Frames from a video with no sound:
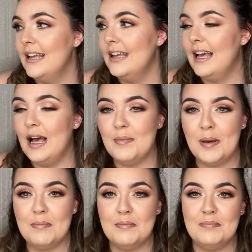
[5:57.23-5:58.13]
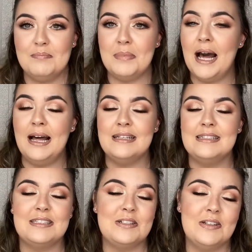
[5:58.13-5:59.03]
about bands
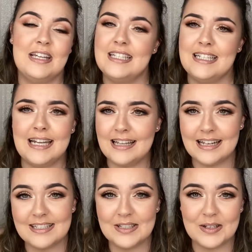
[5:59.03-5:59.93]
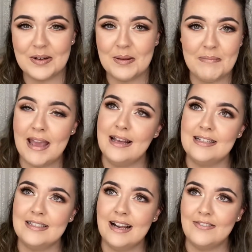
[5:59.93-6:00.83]
and all this, and he thinks that they're the
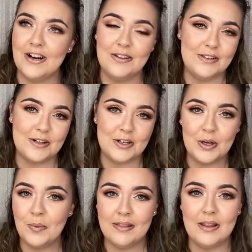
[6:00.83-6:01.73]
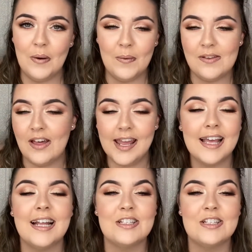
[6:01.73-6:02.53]
best ever and they could win the whole thing. It's